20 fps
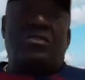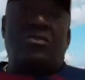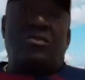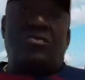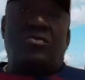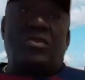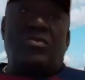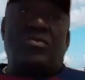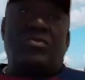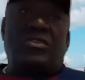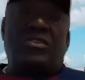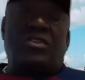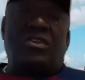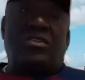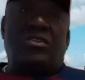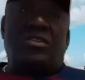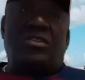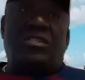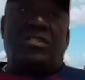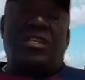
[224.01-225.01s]
So it was
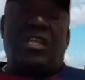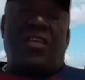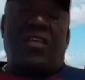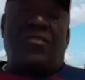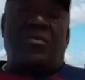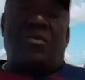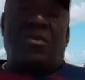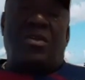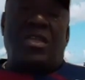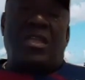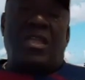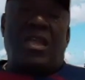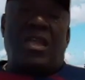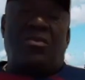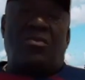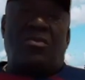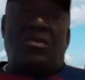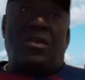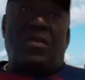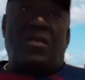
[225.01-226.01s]
good to see everybody get
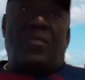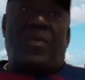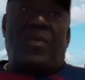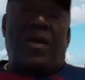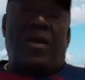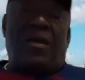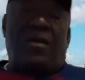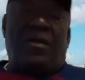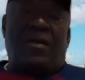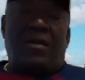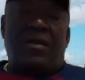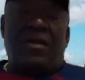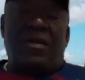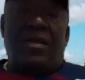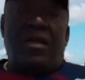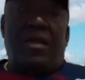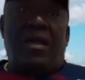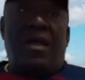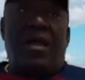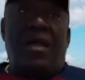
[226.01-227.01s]
around the park.
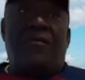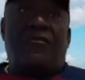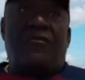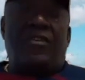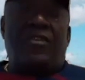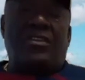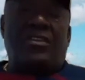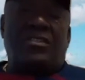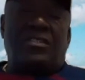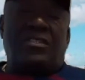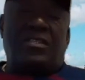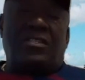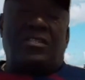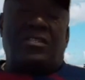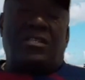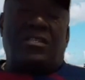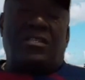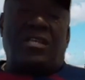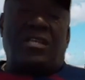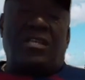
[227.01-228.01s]
And for us,
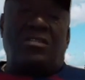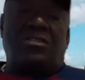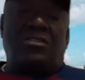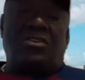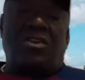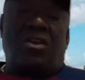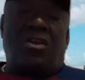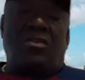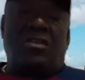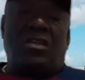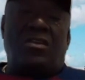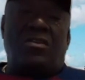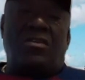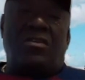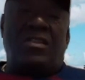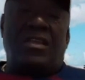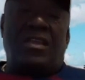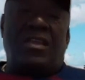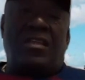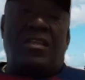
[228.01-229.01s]
the sun shone
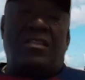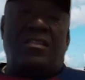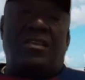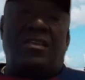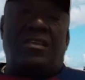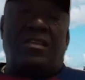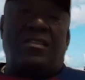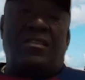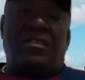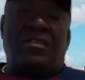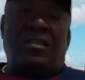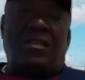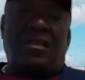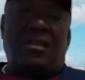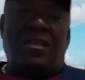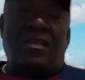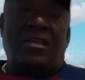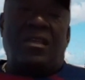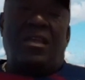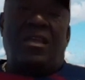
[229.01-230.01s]
here in
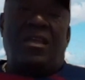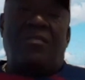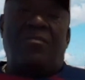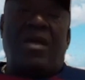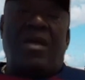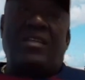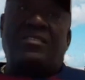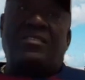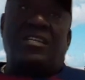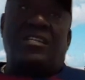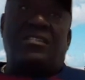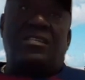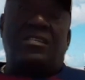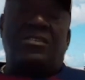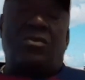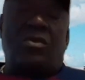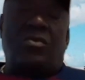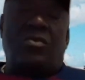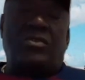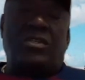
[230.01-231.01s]
Manchester.
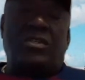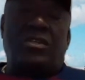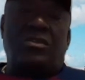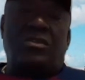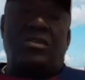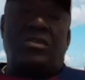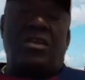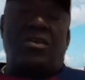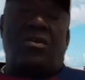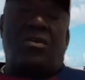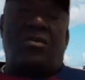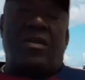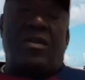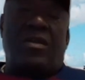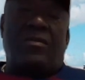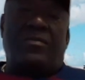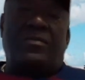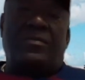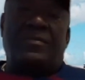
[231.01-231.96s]
So it was a good day all around.